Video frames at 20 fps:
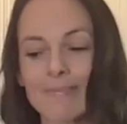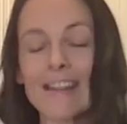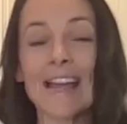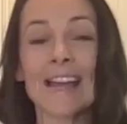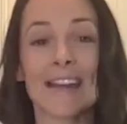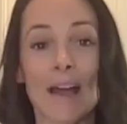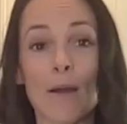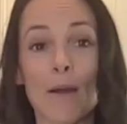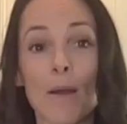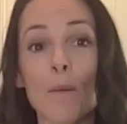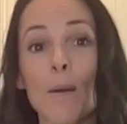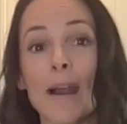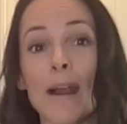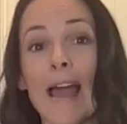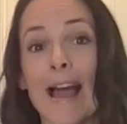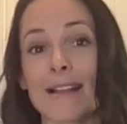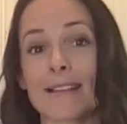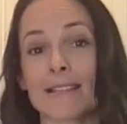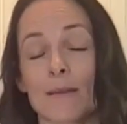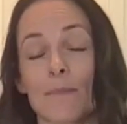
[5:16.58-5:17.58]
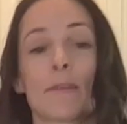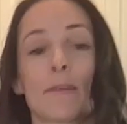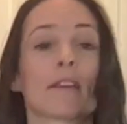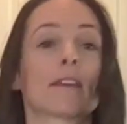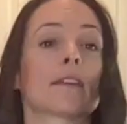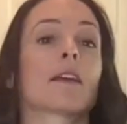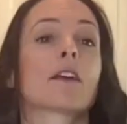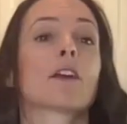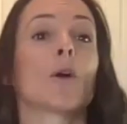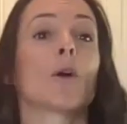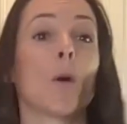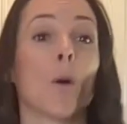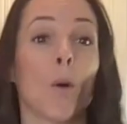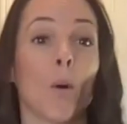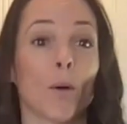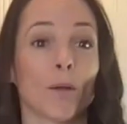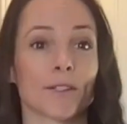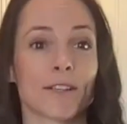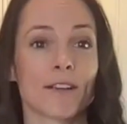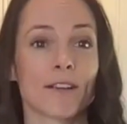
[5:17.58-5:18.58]
And now I want to add something
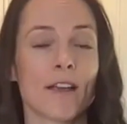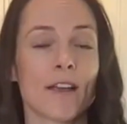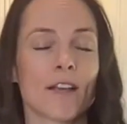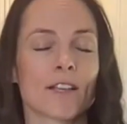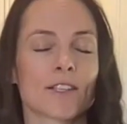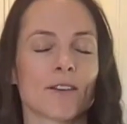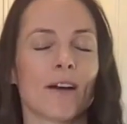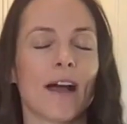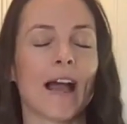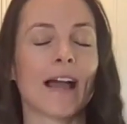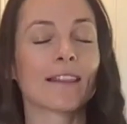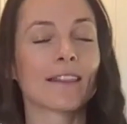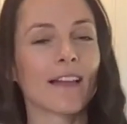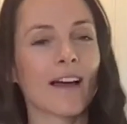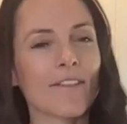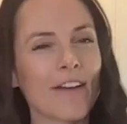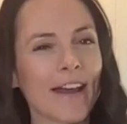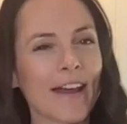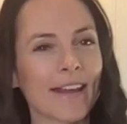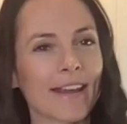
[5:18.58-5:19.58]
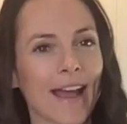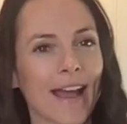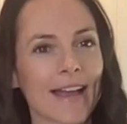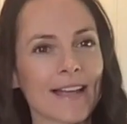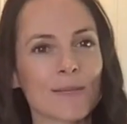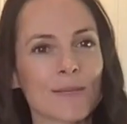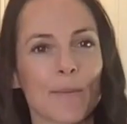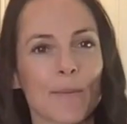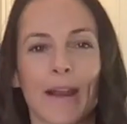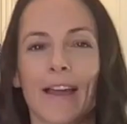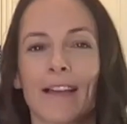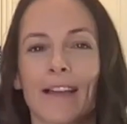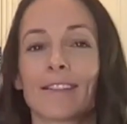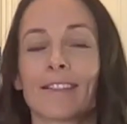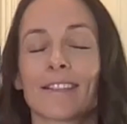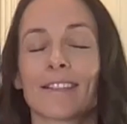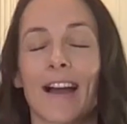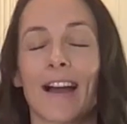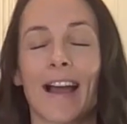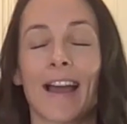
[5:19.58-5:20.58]
cold. So I love adding ice, but I
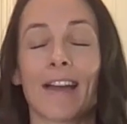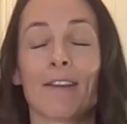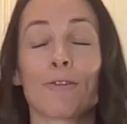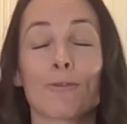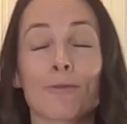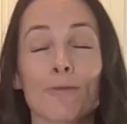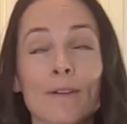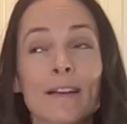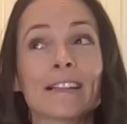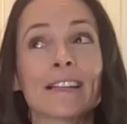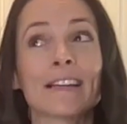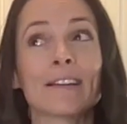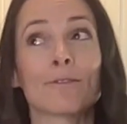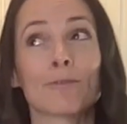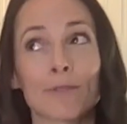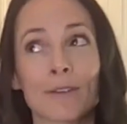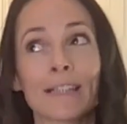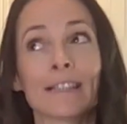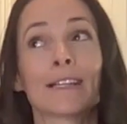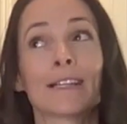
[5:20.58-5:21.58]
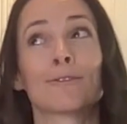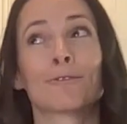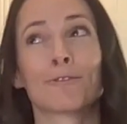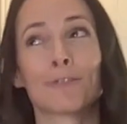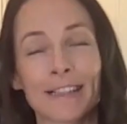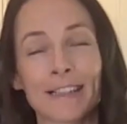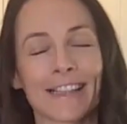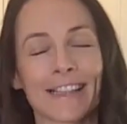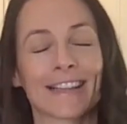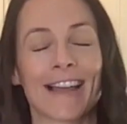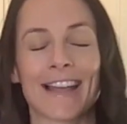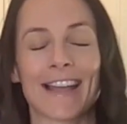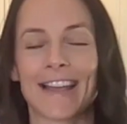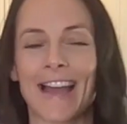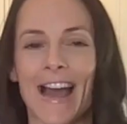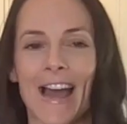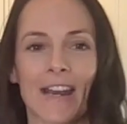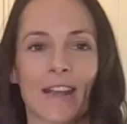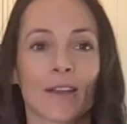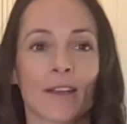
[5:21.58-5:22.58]
really, really, really like
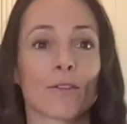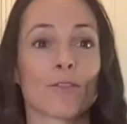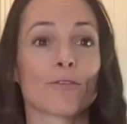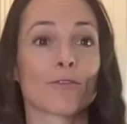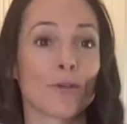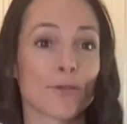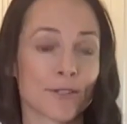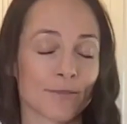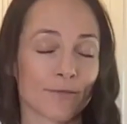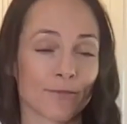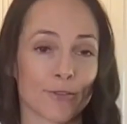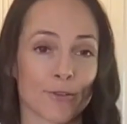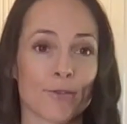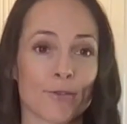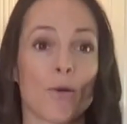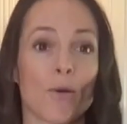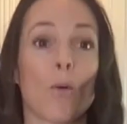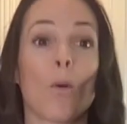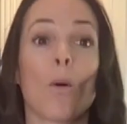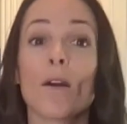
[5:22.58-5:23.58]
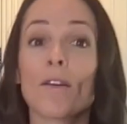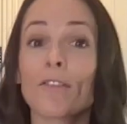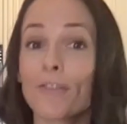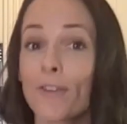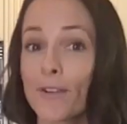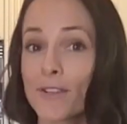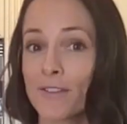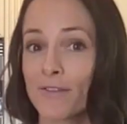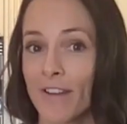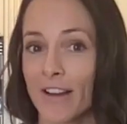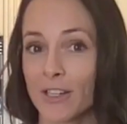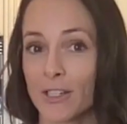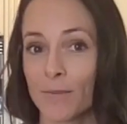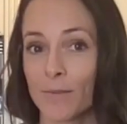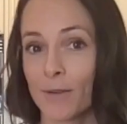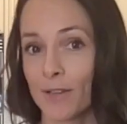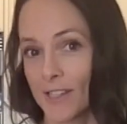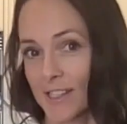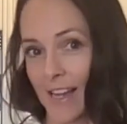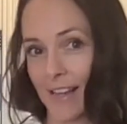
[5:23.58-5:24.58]
adding frozen fruit or frozen
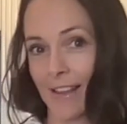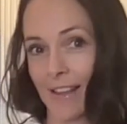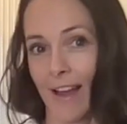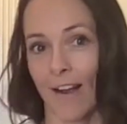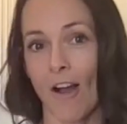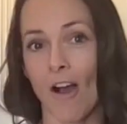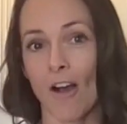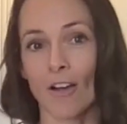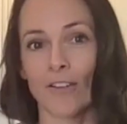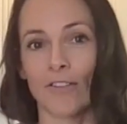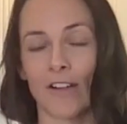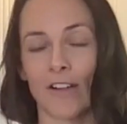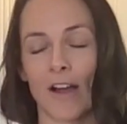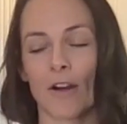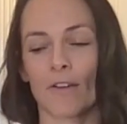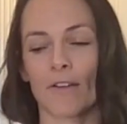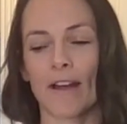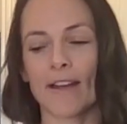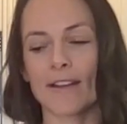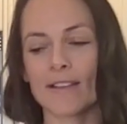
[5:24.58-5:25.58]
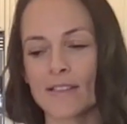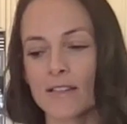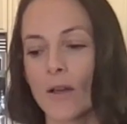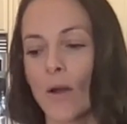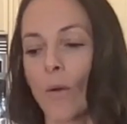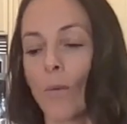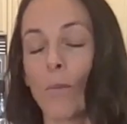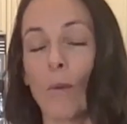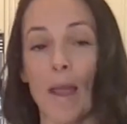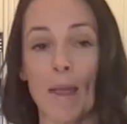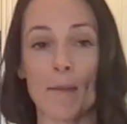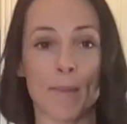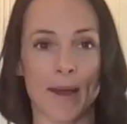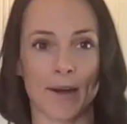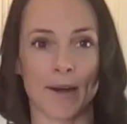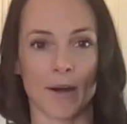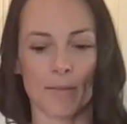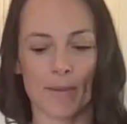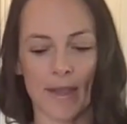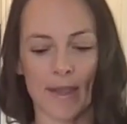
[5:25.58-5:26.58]
vegetables like that cauliflower rice way
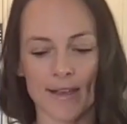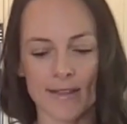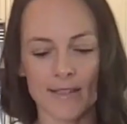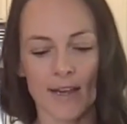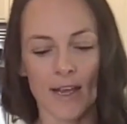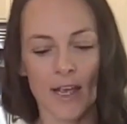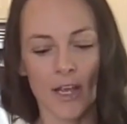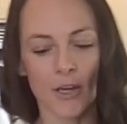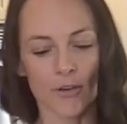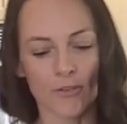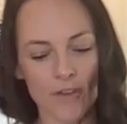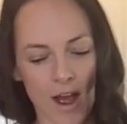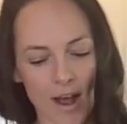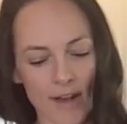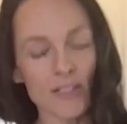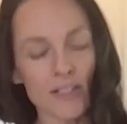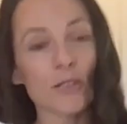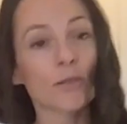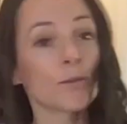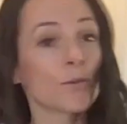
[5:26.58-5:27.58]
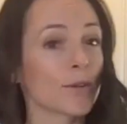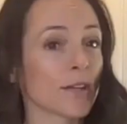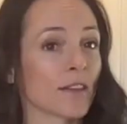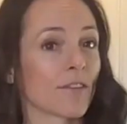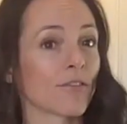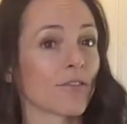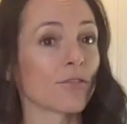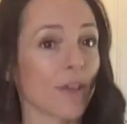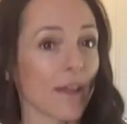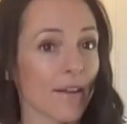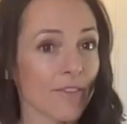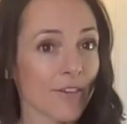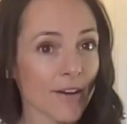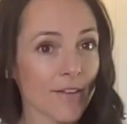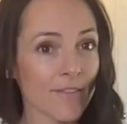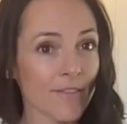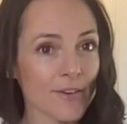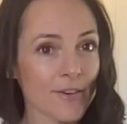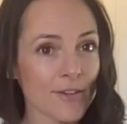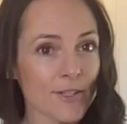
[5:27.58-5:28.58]
better, because you're not diluting the flavor
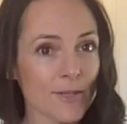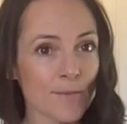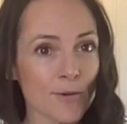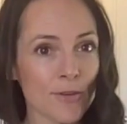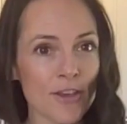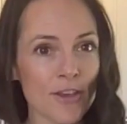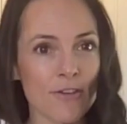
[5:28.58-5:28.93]
of your smoothie.